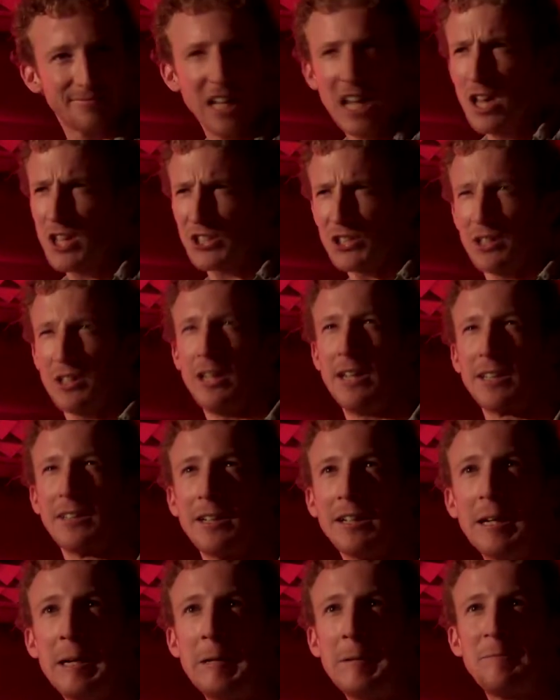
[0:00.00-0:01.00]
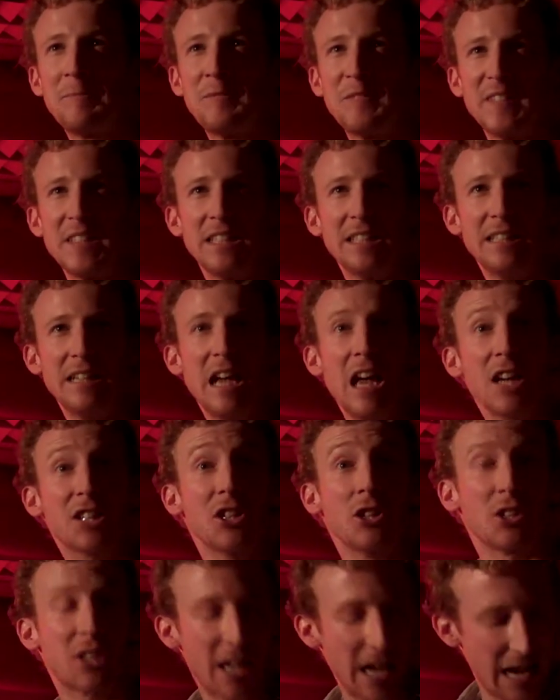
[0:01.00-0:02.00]
It's not hunger.
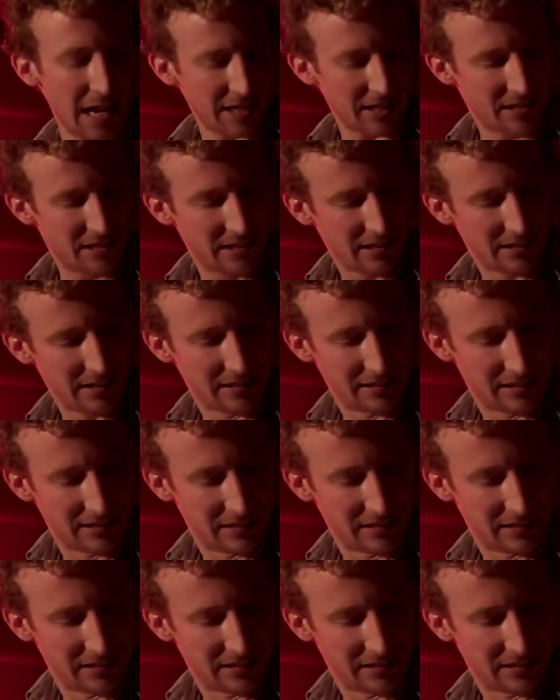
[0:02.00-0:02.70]
It's not gas.